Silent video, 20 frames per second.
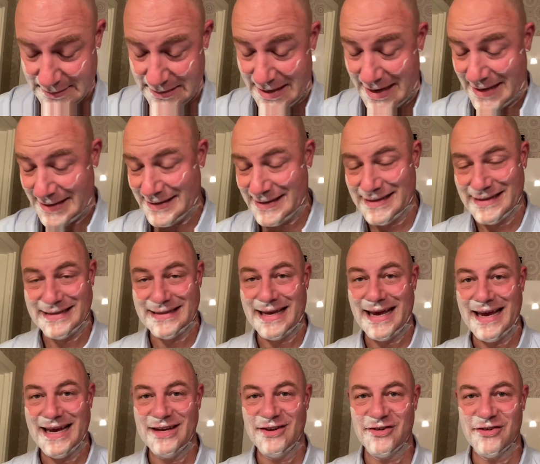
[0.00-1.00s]
At this
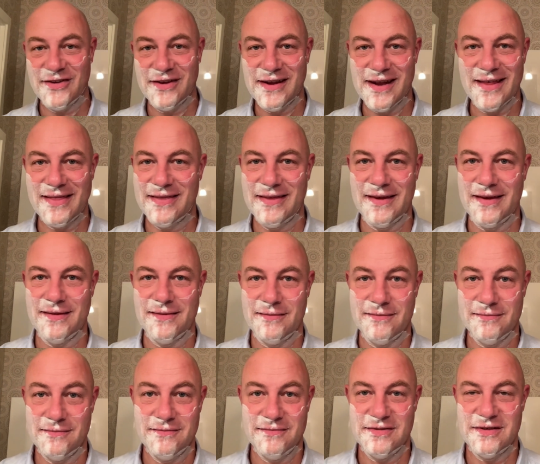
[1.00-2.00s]
age, nothing
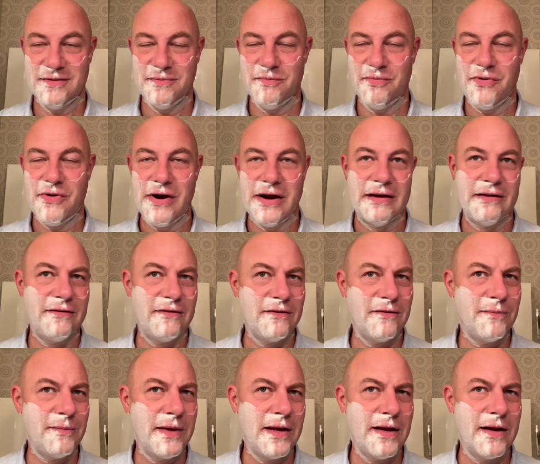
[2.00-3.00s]
surprises
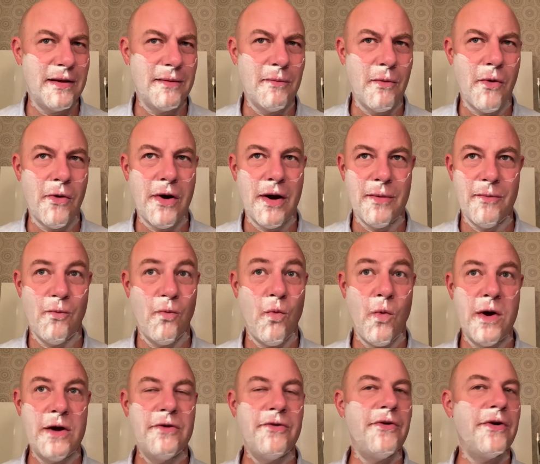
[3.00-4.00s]
me anymore. I'm
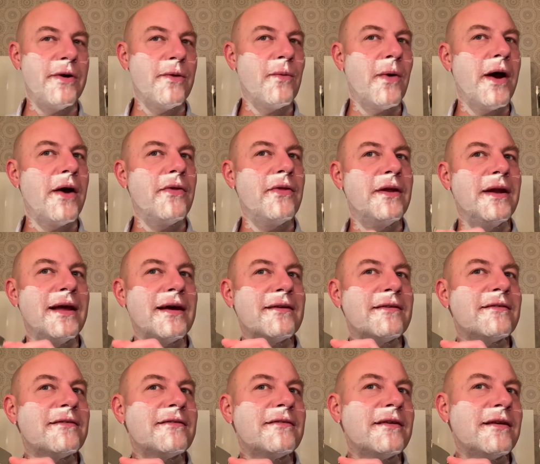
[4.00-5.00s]
wondering where the
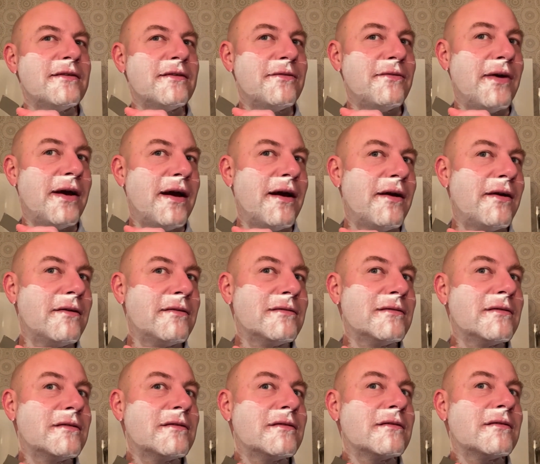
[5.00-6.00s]
next set of hairs
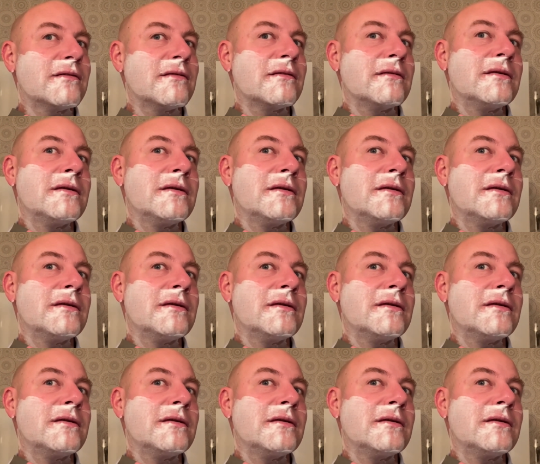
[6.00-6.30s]
is